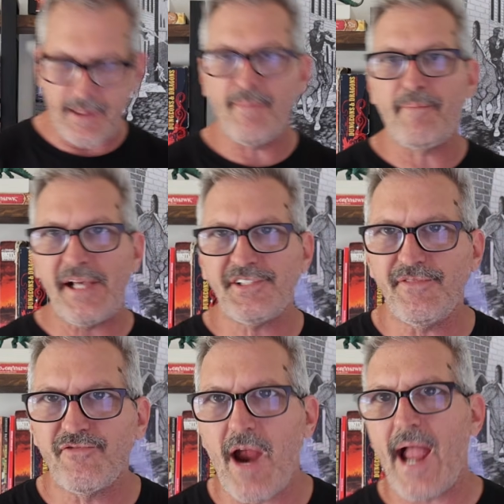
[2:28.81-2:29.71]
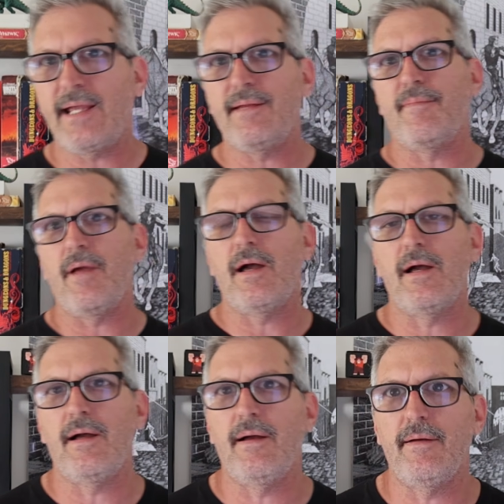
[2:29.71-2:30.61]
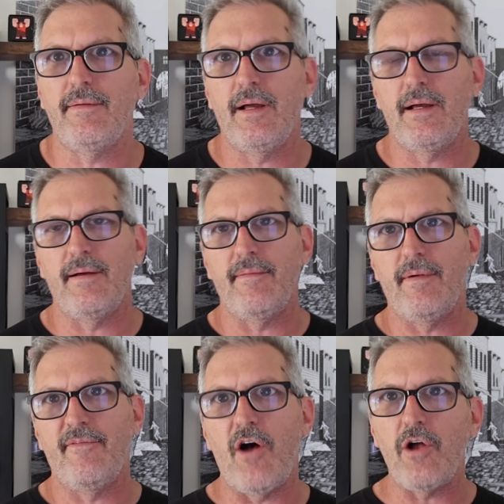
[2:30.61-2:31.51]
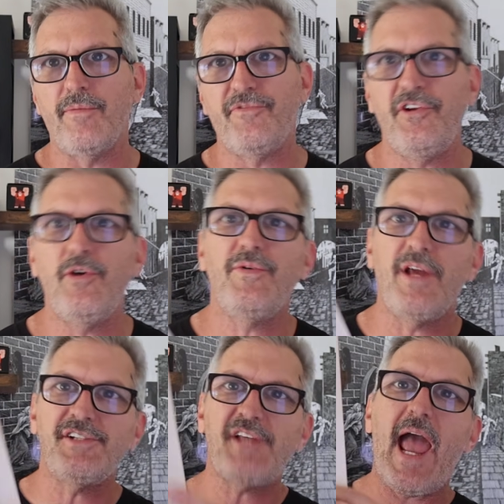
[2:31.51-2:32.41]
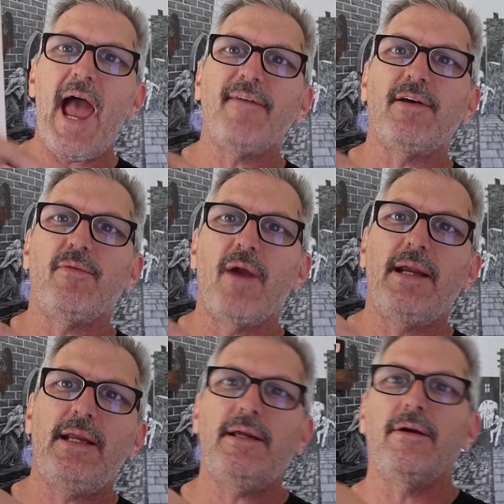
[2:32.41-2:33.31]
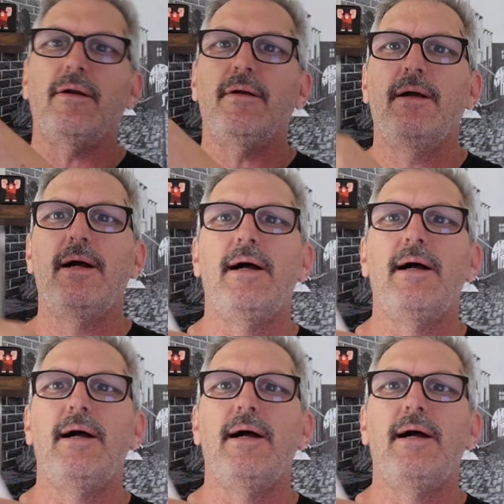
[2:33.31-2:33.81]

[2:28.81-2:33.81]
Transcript: But Best of Dragon Volume 2 does have it right here,